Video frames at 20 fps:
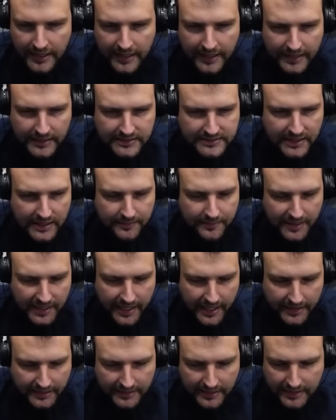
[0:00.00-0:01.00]
He's
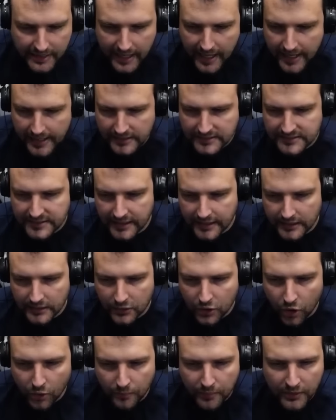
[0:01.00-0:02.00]
eliminated. Excellent.
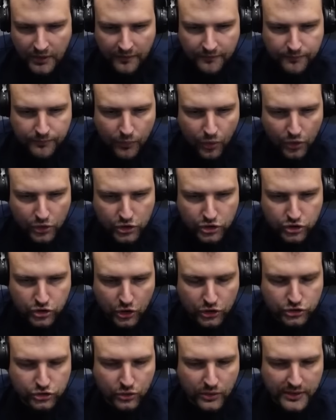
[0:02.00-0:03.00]
Couple of more
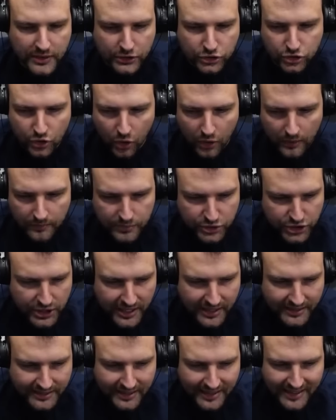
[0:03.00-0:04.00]
shots to this
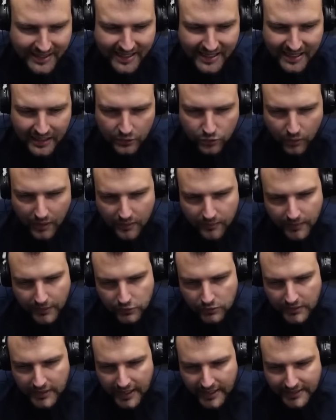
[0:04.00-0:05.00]
object. Do I want
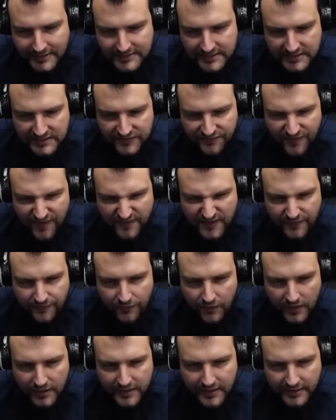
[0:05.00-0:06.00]
to take 650
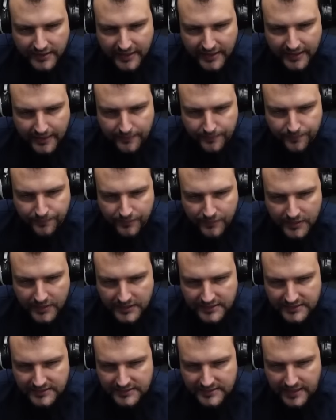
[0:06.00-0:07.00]
for the team?
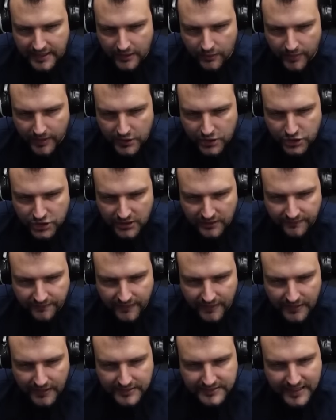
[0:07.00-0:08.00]
This is the question, fellas.